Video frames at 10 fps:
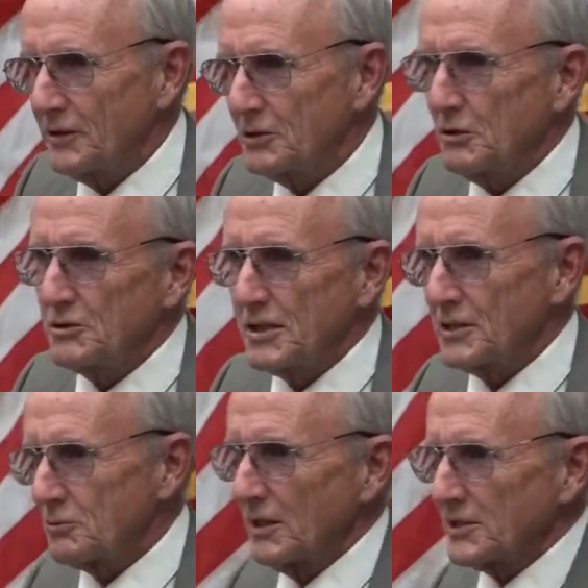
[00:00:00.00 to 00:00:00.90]
and the two
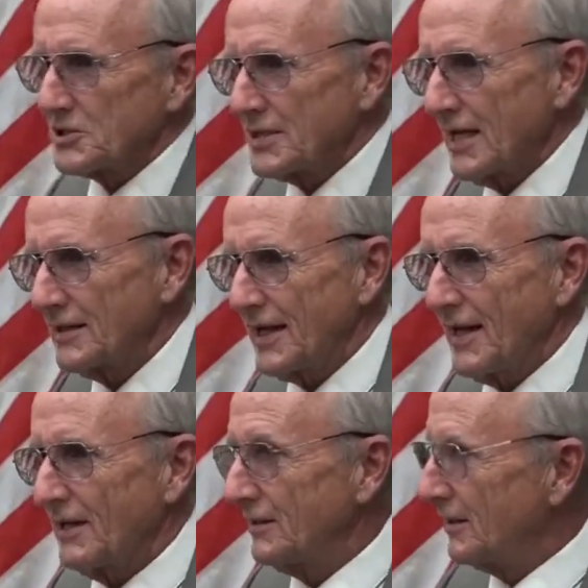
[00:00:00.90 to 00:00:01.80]
says, well, let's stand
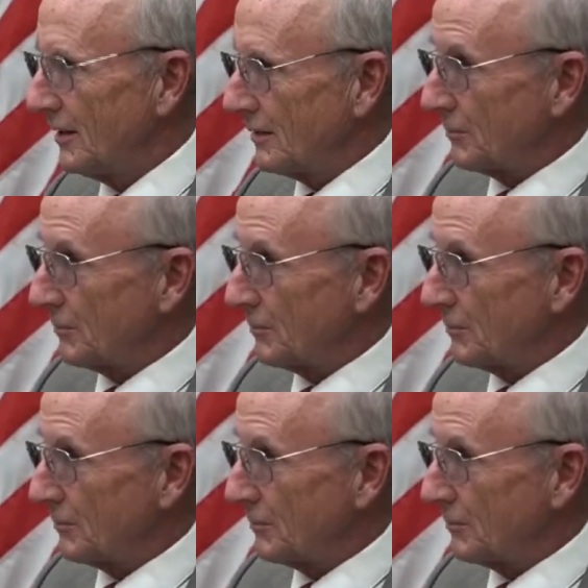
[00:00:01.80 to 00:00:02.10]
down.